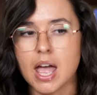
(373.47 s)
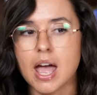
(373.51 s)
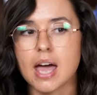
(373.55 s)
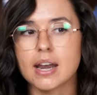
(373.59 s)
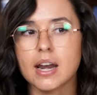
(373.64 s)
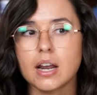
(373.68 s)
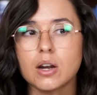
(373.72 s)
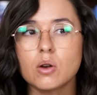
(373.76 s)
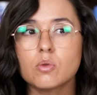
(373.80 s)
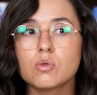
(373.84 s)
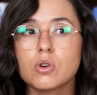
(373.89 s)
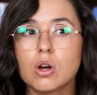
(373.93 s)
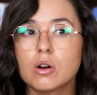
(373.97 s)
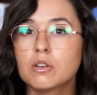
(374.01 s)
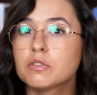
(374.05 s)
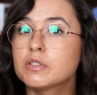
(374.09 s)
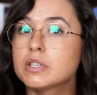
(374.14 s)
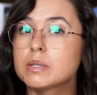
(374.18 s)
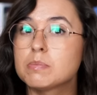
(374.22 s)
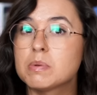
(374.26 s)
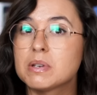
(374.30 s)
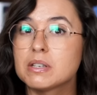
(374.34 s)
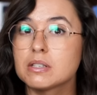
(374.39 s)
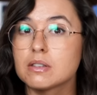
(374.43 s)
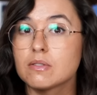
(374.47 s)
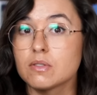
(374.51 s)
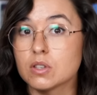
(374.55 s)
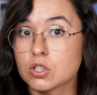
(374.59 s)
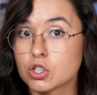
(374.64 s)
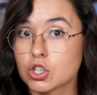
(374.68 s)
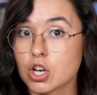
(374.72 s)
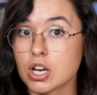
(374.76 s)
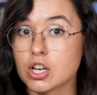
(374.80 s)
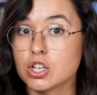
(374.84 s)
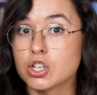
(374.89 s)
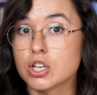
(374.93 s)
And I don't know if it's because of the
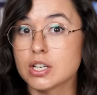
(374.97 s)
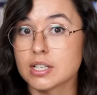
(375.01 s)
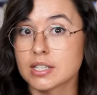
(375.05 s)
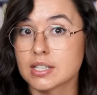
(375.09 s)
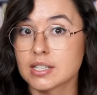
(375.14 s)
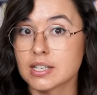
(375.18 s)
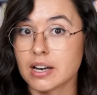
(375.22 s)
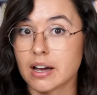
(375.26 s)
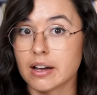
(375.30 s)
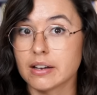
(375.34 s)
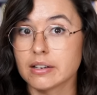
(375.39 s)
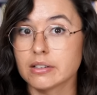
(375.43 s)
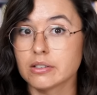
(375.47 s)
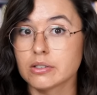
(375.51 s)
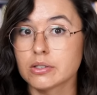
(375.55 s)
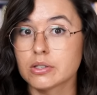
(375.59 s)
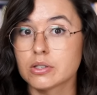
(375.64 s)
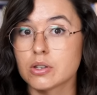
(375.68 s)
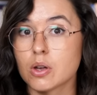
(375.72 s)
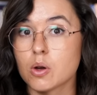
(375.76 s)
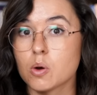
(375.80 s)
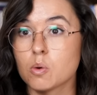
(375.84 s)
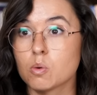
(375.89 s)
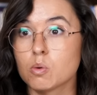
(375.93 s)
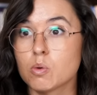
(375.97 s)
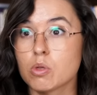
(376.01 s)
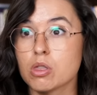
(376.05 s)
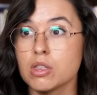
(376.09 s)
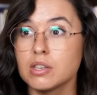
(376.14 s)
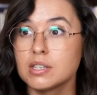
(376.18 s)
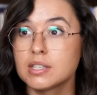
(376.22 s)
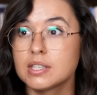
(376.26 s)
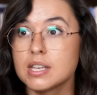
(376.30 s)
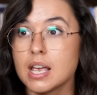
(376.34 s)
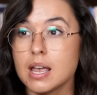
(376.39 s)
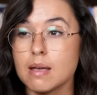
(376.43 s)
changing style, so the
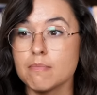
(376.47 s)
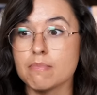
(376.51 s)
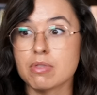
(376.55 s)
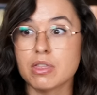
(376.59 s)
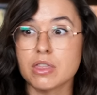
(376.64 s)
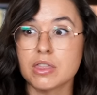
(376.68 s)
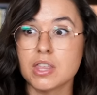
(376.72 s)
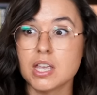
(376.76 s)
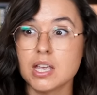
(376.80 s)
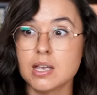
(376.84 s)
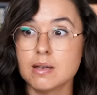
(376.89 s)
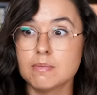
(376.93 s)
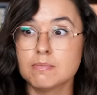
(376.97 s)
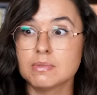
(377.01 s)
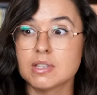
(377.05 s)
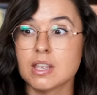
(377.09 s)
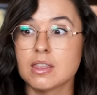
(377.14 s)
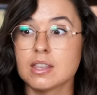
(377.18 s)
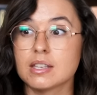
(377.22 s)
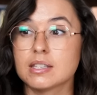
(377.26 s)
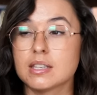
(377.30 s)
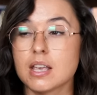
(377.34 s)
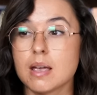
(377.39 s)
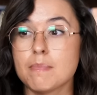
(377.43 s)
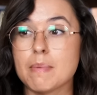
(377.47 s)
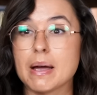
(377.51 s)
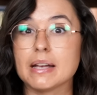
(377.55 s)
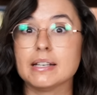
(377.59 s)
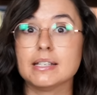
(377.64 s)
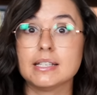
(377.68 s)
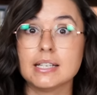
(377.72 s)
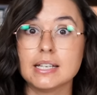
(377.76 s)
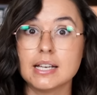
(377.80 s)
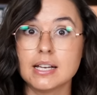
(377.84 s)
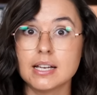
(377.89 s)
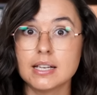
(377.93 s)
same themes and the same
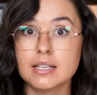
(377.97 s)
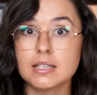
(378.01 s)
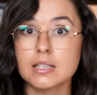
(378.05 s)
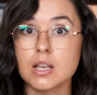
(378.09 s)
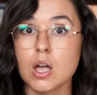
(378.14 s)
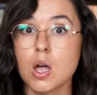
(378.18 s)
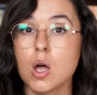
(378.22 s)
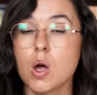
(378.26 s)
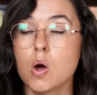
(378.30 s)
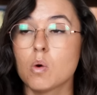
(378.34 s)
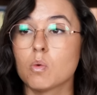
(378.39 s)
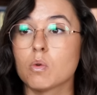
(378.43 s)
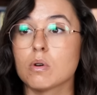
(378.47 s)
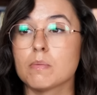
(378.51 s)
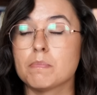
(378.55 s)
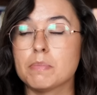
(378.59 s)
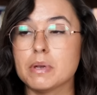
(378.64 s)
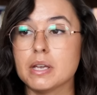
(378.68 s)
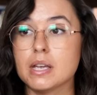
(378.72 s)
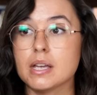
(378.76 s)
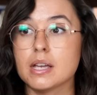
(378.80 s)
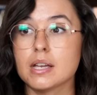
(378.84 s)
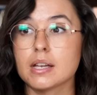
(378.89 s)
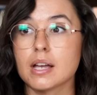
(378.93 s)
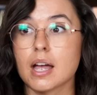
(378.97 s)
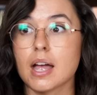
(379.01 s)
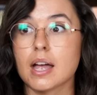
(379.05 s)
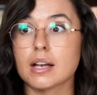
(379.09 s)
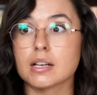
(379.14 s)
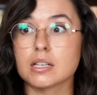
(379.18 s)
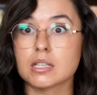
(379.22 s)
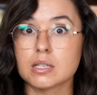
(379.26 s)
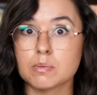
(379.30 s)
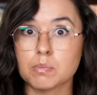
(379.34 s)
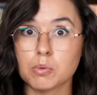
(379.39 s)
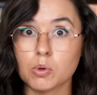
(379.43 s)
ideas were being
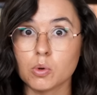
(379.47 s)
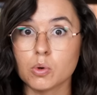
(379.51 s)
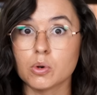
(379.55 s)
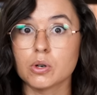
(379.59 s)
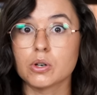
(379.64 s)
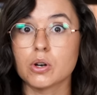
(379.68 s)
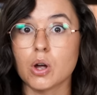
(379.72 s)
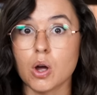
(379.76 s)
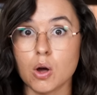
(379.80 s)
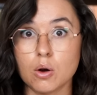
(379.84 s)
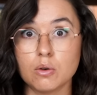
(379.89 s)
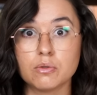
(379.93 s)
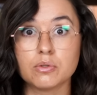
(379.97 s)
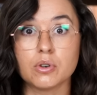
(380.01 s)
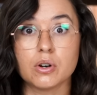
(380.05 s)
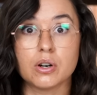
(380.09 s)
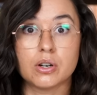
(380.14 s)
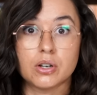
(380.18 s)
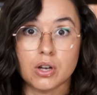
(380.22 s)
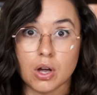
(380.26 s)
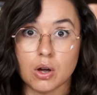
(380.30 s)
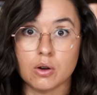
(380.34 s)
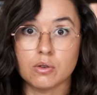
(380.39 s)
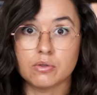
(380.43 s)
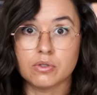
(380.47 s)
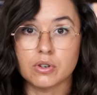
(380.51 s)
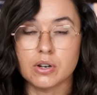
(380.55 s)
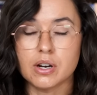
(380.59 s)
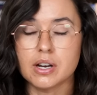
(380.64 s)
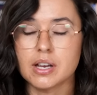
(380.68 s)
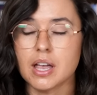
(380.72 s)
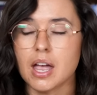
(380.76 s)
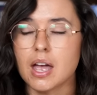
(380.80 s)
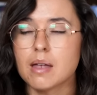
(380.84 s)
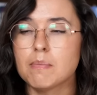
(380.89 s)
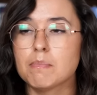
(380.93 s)
explored over and over
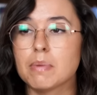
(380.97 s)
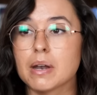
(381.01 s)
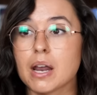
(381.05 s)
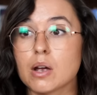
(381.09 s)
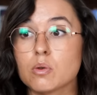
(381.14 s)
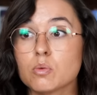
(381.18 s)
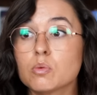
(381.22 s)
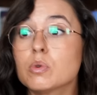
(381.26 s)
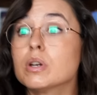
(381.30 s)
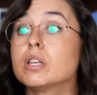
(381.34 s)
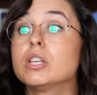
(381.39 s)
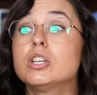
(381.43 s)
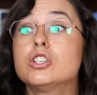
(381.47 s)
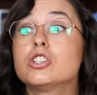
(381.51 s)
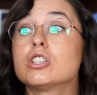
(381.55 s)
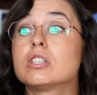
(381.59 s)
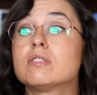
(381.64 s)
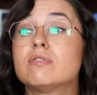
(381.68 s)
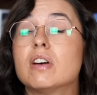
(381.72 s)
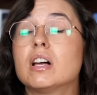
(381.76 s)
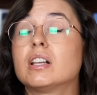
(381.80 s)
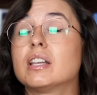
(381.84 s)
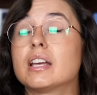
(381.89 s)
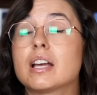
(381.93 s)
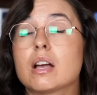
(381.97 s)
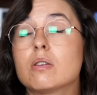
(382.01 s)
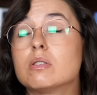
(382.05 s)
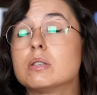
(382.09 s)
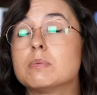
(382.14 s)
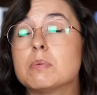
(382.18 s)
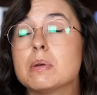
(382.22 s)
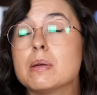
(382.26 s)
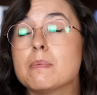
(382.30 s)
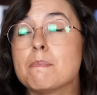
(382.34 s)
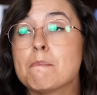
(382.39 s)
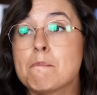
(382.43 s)
again, but I really just felt like I was
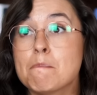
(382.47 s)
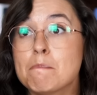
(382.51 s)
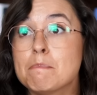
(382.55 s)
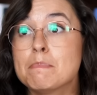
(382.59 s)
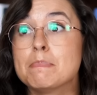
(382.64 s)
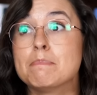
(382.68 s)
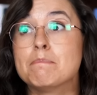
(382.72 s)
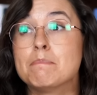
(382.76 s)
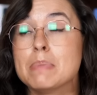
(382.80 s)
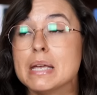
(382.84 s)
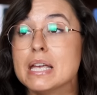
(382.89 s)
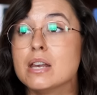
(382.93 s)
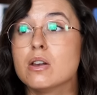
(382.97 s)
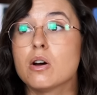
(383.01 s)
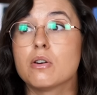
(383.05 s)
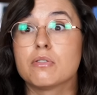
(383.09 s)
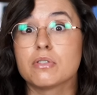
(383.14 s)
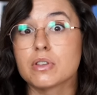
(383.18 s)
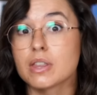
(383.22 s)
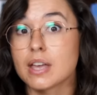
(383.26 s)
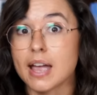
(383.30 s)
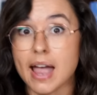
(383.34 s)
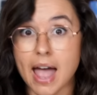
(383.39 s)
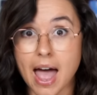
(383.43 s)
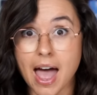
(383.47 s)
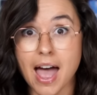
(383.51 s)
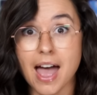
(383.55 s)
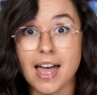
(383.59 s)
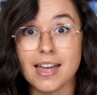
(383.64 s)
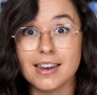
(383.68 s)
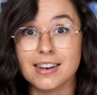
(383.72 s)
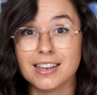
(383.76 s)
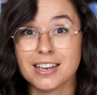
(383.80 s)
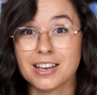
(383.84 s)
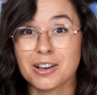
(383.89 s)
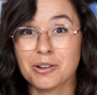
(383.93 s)
being beat over the
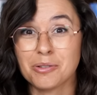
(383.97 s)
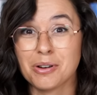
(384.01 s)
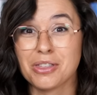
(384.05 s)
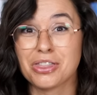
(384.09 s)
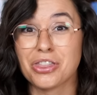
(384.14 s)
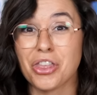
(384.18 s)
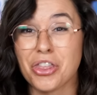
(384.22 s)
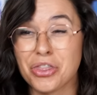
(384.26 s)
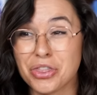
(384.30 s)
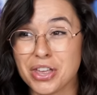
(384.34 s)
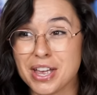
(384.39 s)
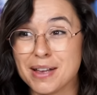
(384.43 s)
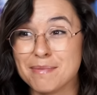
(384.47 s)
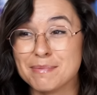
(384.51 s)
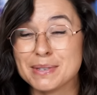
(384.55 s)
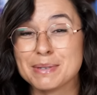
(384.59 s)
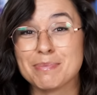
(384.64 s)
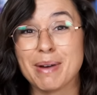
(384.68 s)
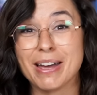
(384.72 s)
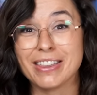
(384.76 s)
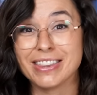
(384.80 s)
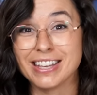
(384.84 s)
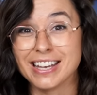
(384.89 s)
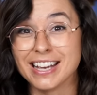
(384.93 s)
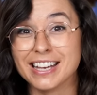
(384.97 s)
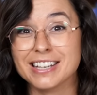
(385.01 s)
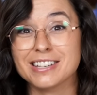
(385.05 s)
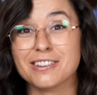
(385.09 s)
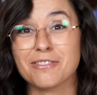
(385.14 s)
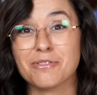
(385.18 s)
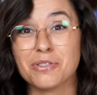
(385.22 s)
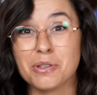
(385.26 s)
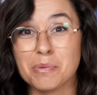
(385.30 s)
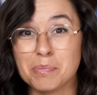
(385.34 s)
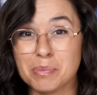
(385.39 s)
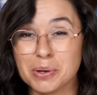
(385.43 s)
head with the themes by the end
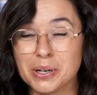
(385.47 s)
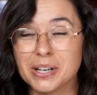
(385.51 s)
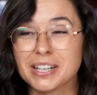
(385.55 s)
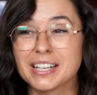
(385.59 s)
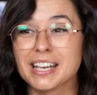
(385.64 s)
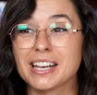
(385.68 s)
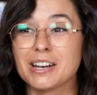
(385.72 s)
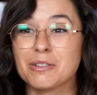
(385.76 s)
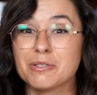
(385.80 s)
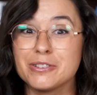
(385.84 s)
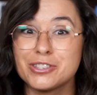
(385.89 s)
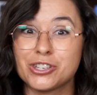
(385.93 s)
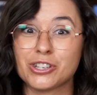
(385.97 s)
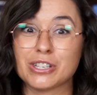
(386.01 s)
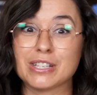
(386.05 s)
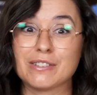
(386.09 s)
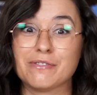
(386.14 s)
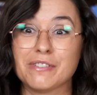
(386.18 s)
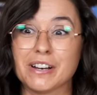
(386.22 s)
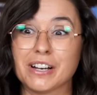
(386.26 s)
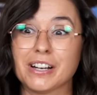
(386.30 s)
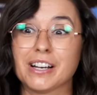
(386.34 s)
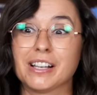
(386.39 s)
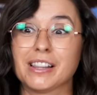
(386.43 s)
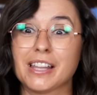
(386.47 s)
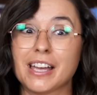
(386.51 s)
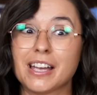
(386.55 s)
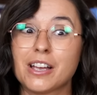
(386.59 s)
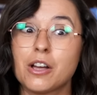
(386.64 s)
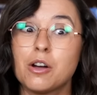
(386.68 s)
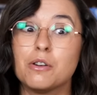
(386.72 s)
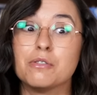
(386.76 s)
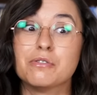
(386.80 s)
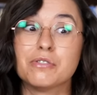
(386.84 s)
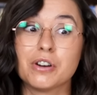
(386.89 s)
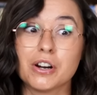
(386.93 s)
of the book, and it was just very like
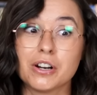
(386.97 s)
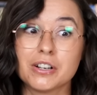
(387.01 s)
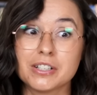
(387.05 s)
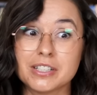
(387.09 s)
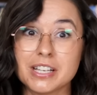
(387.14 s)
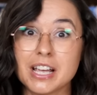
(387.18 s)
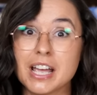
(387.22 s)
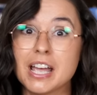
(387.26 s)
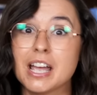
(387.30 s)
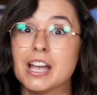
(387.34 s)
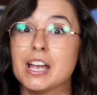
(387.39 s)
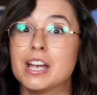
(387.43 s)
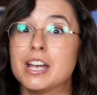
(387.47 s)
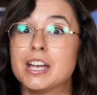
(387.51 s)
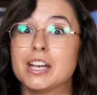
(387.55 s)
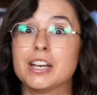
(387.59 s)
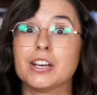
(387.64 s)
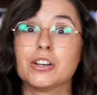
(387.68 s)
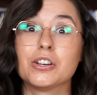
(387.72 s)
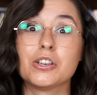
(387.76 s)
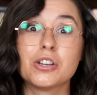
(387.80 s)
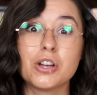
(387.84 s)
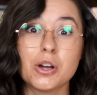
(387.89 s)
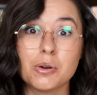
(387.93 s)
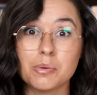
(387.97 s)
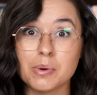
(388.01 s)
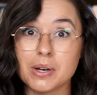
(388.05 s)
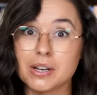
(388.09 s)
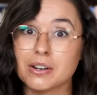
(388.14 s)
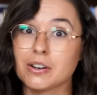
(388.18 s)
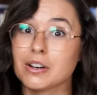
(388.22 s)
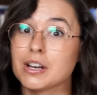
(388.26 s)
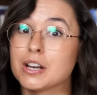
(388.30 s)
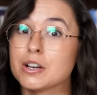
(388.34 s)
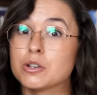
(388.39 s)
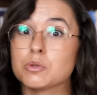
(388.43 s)
overt, here you go
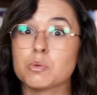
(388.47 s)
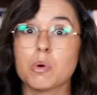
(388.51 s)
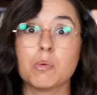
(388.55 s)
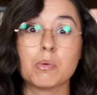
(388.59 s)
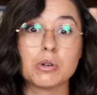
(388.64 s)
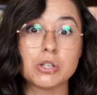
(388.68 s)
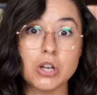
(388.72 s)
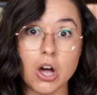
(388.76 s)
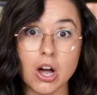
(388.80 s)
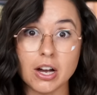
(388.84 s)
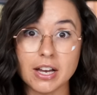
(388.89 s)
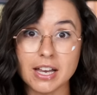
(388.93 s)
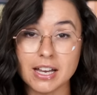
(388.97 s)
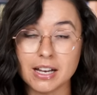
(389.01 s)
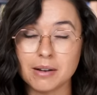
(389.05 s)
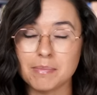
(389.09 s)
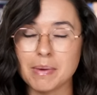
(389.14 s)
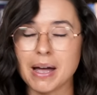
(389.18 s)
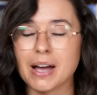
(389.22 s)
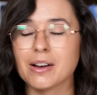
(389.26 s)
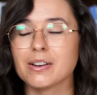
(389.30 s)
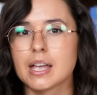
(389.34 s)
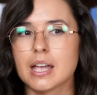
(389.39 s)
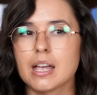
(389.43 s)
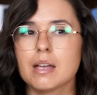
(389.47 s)
reader, here's what we're talking about.